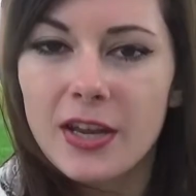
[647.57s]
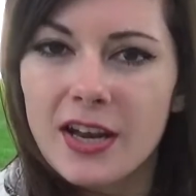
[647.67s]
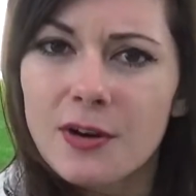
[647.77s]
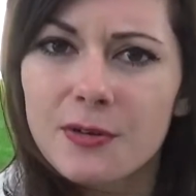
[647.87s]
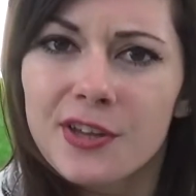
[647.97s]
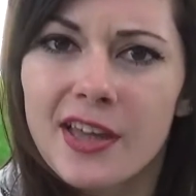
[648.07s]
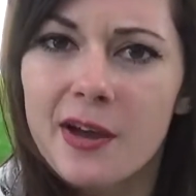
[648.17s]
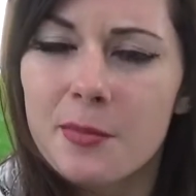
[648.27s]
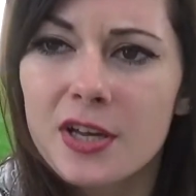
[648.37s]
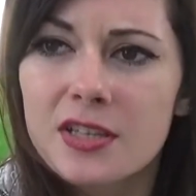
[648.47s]
And not only
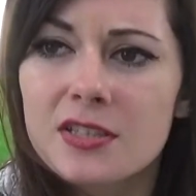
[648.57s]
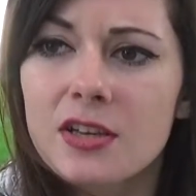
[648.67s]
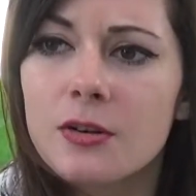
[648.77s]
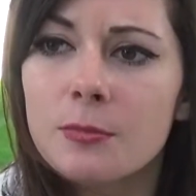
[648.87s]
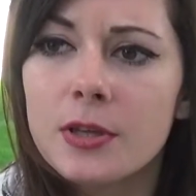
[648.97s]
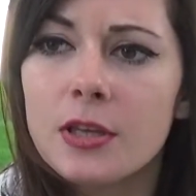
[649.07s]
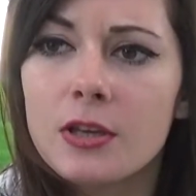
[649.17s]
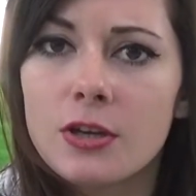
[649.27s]
that, but it's gonna be,